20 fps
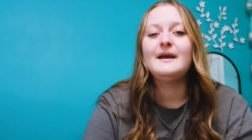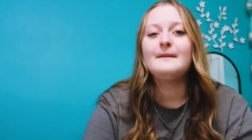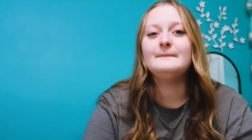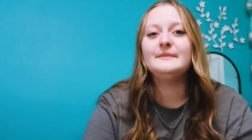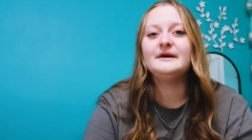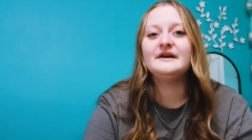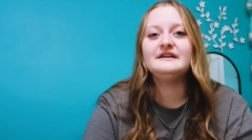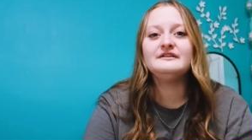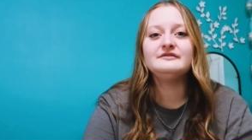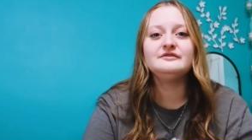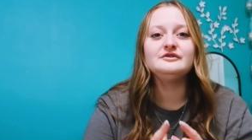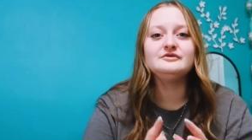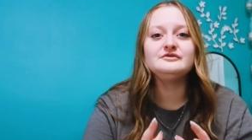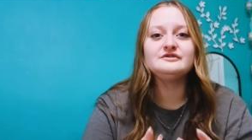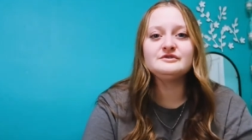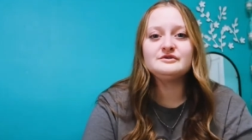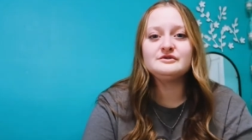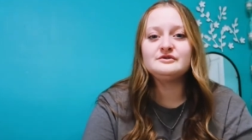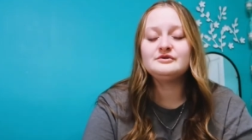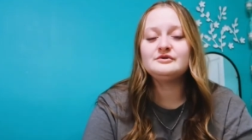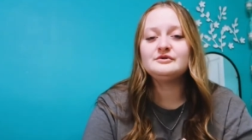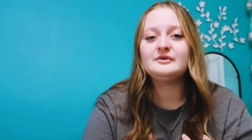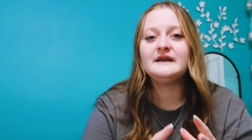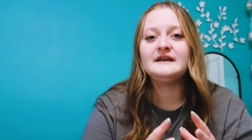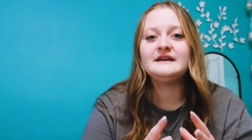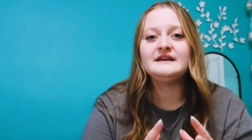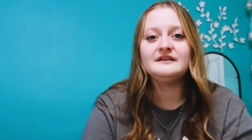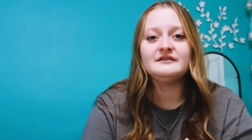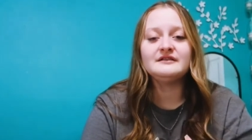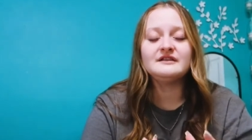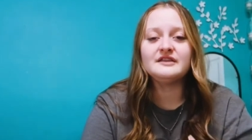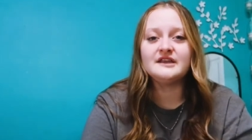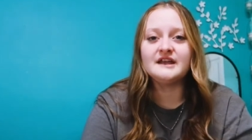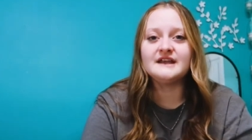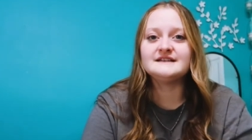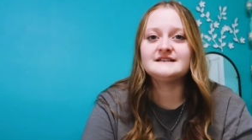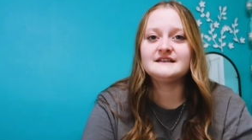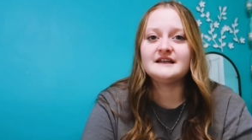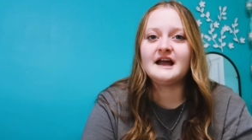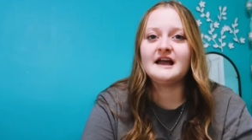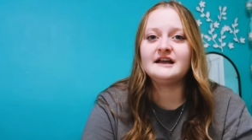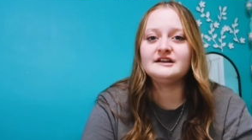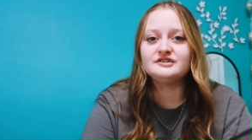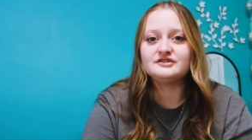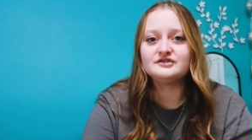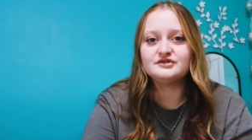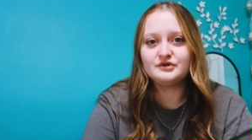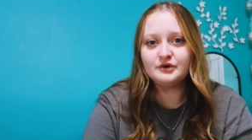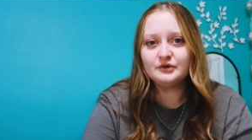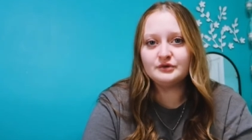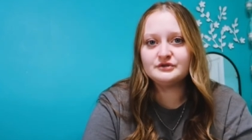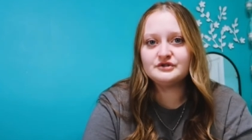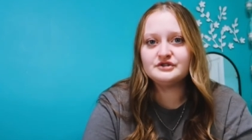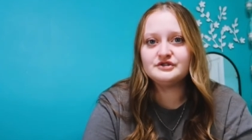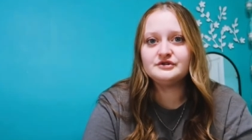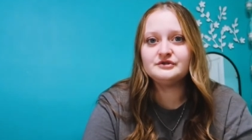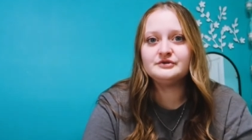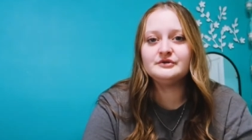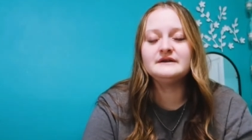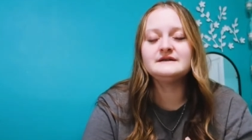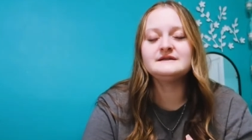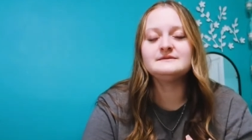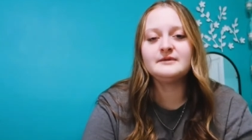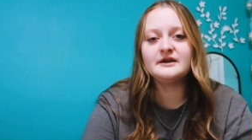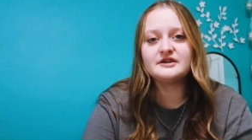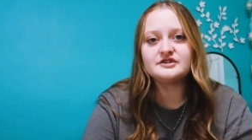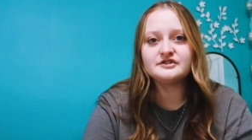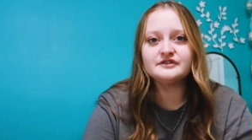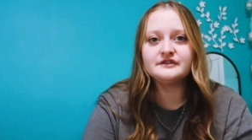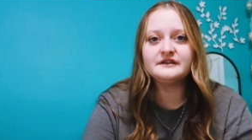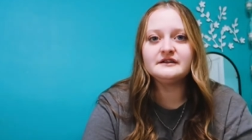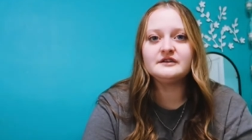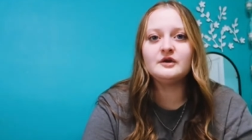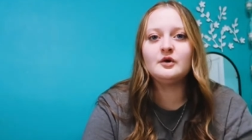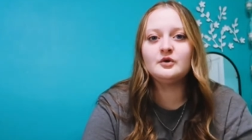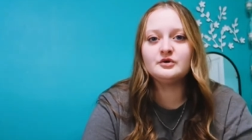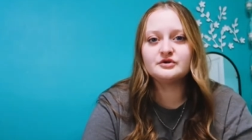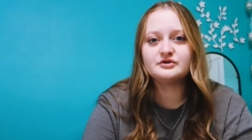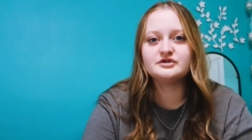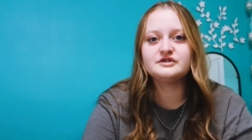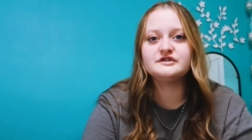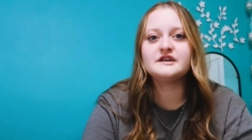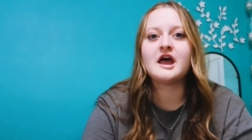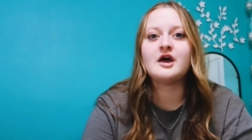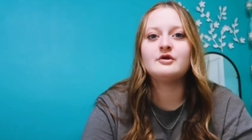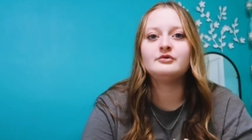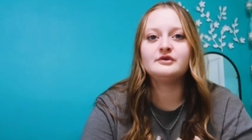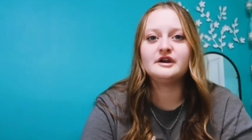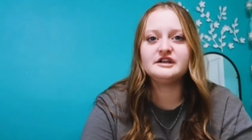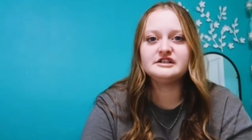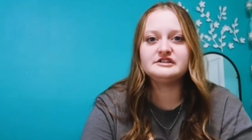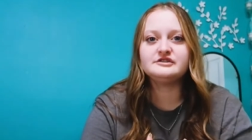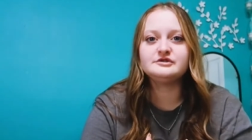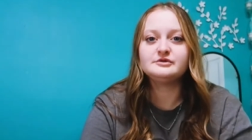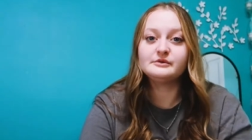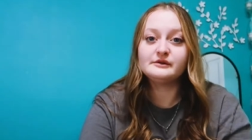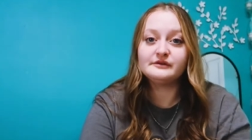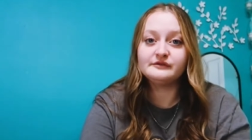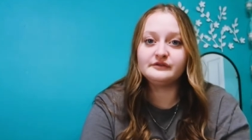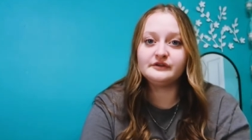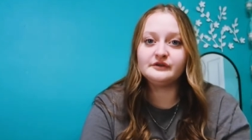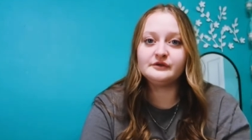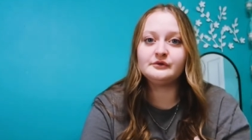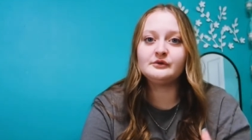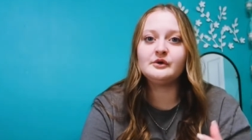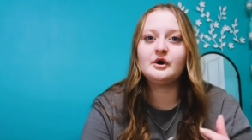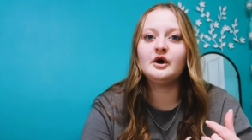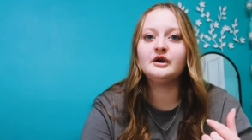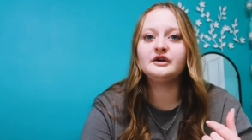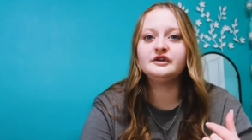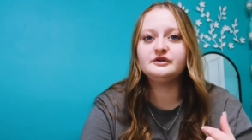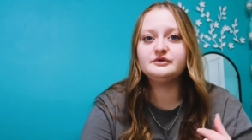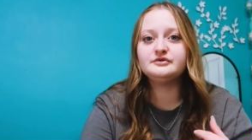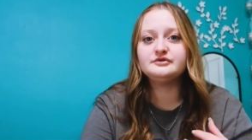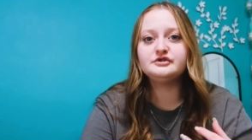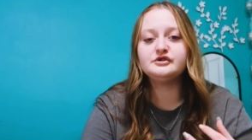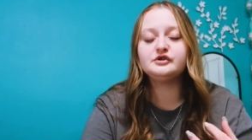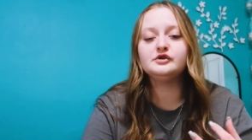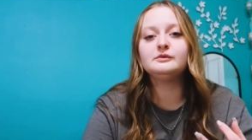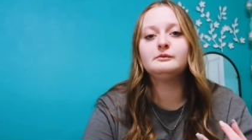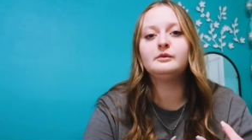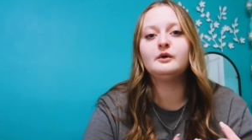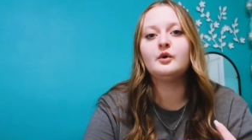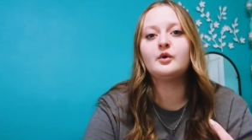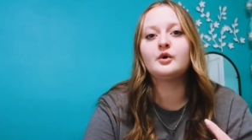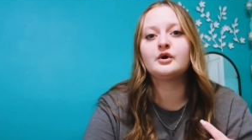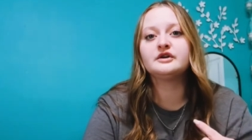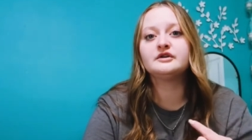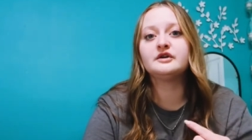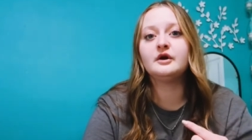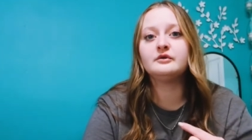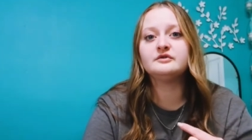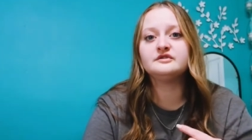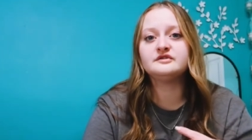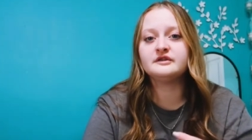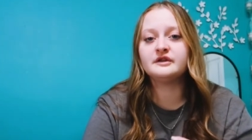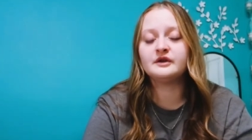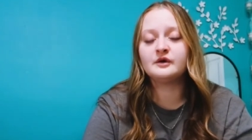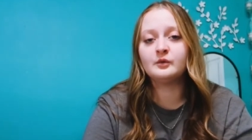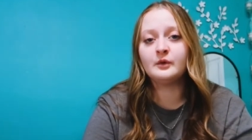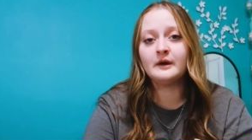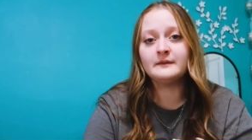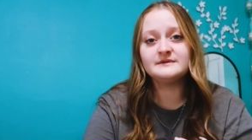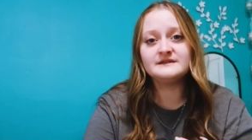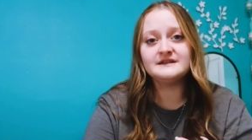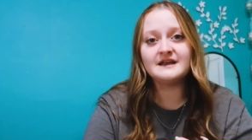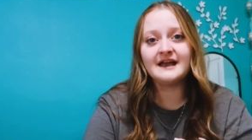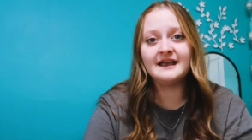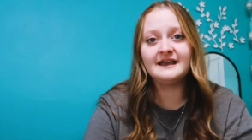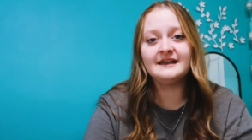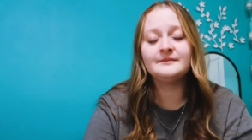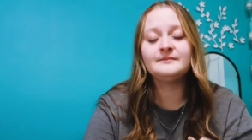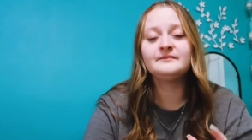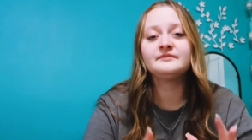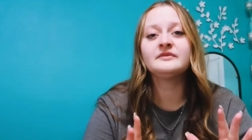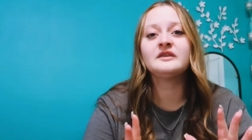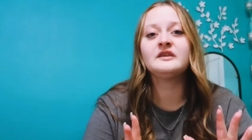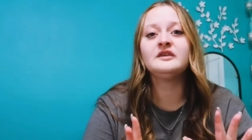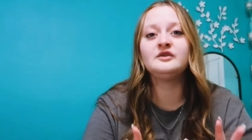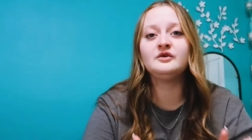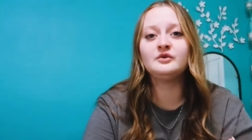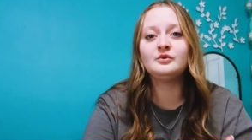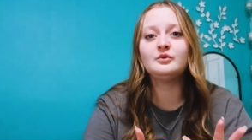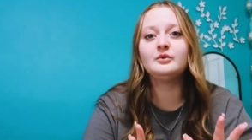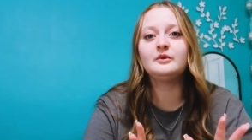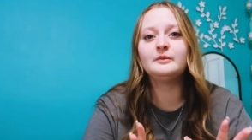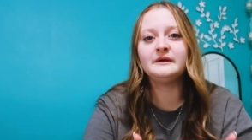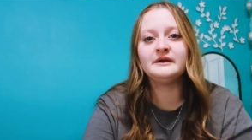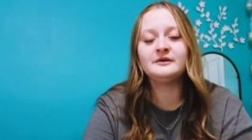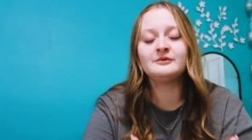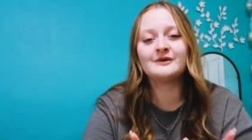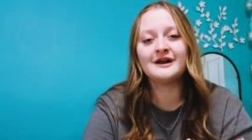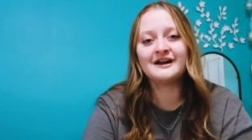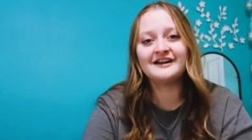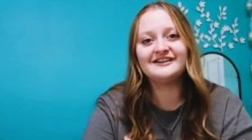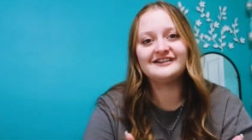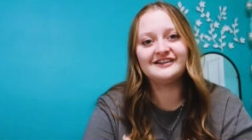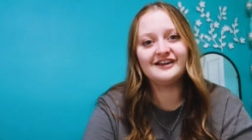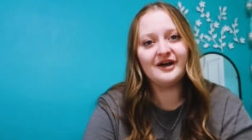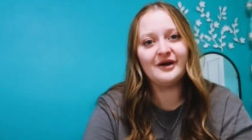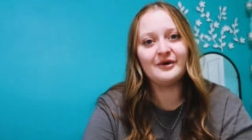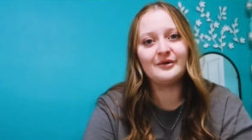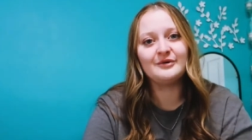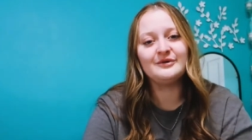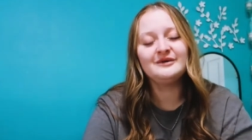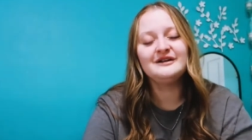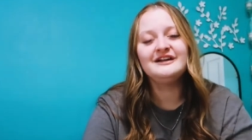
But if you do any of the things that I just told you, especially the Ultrasound Registry Review on YouTube or go to their website, you will be ready to go.